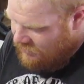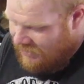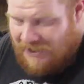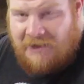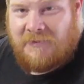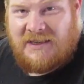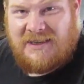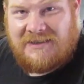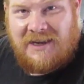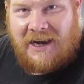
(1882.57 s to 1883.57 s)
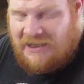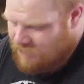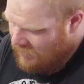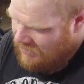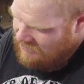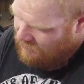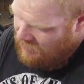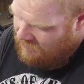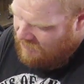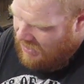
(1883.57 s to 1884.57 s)
to try to keep this as tight as possible.
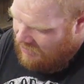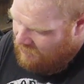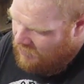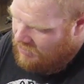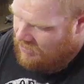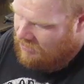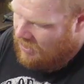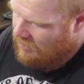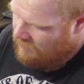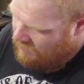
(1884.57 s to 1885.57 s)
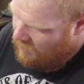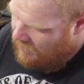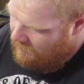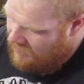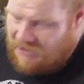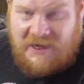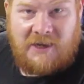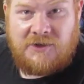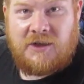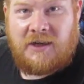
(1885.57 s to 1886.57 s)
I'm kind of putting quite a bit of
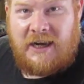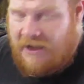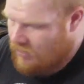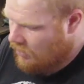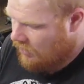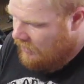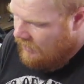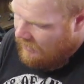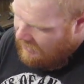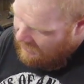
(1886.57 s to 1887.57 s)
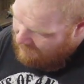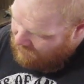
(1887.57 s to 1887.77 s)
tension here, and I'm